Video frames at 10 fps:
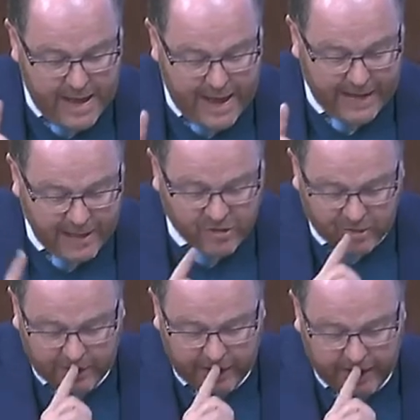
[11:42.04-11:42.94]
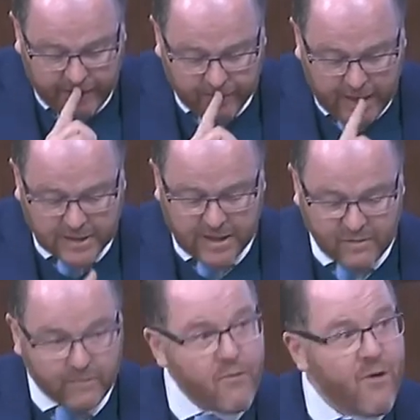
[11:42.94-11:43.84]
And interestingly, in
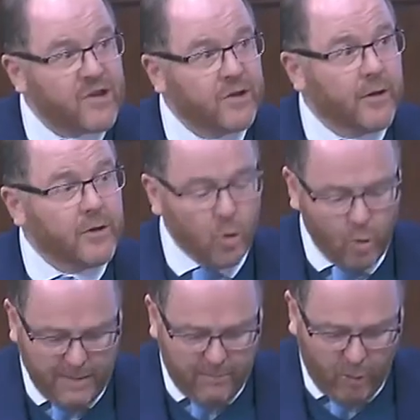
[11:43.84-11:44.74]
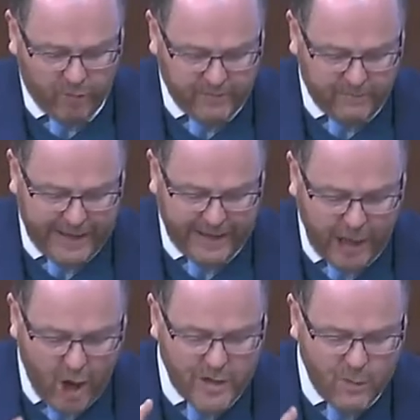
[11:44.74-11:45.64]
terms of precedent, all important in planning,
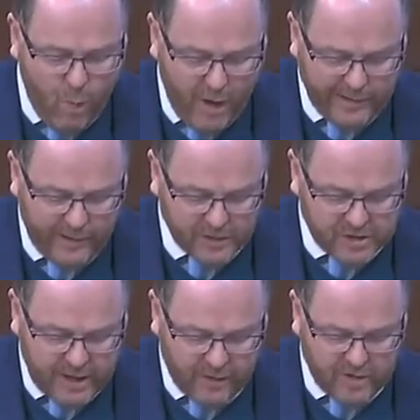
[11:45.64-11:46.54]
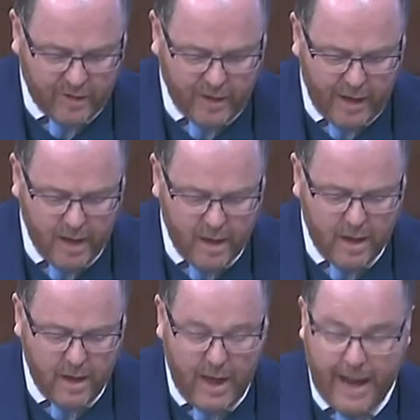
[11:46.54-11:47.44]
only one large-scale solar
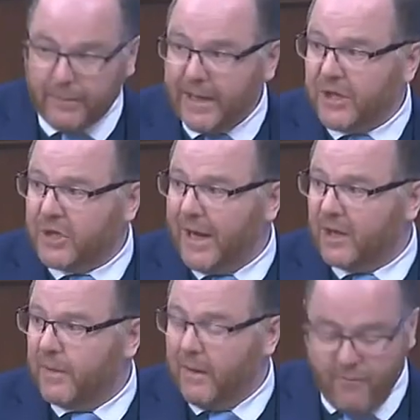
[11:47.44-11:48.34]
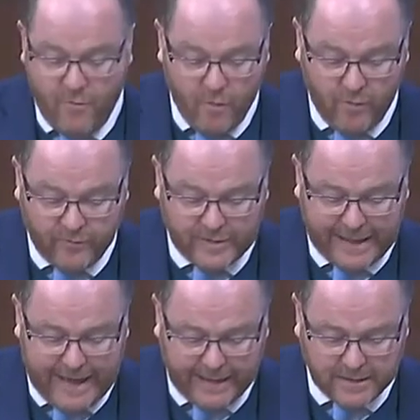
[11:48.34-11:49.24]
application has been approved in
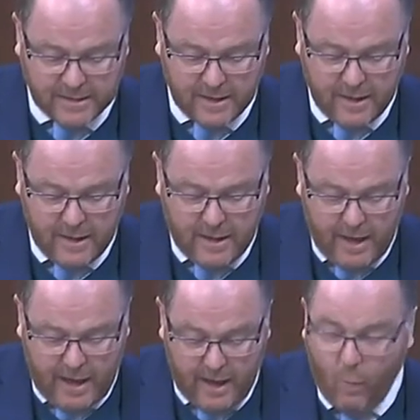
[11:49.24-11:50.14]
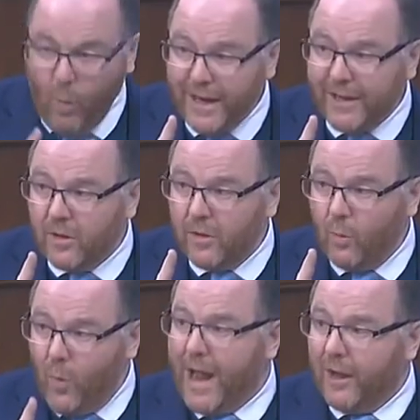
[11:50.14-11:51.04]
Kent. One in
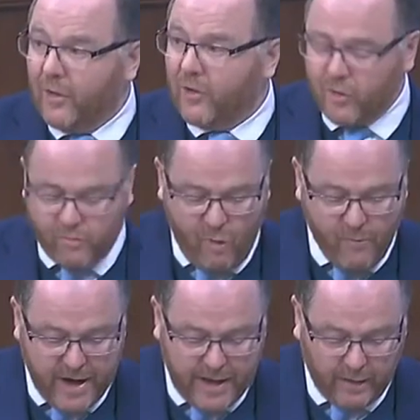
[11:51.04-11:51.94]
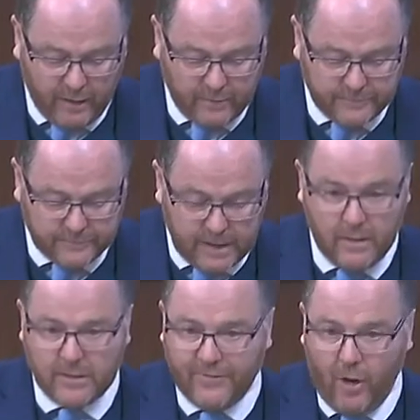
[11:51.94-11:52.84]
Wales, at Strawberry Hill,
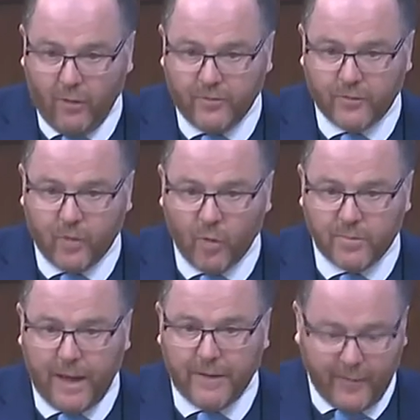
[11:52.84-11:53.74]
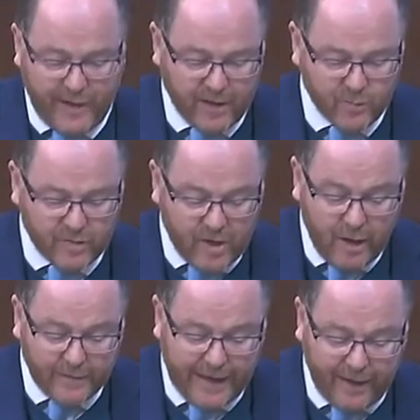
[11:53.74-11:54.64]
devolved, of course, but nonetheless was
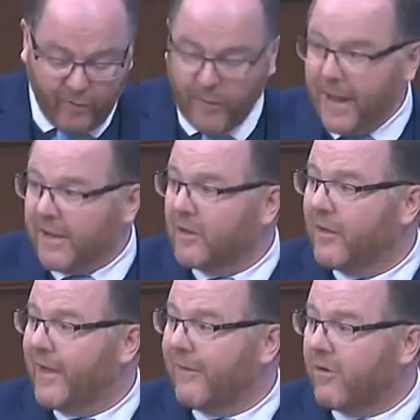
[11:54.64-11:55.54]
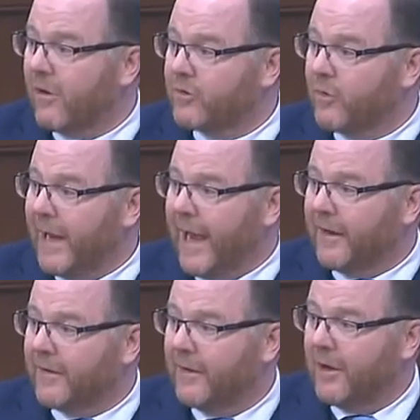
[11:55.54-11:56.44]
turned down on the basis of the agricultural
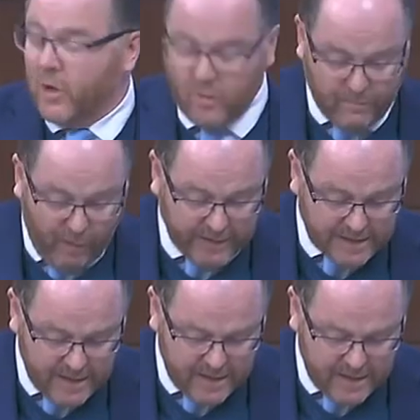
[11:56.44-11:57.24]
land use point.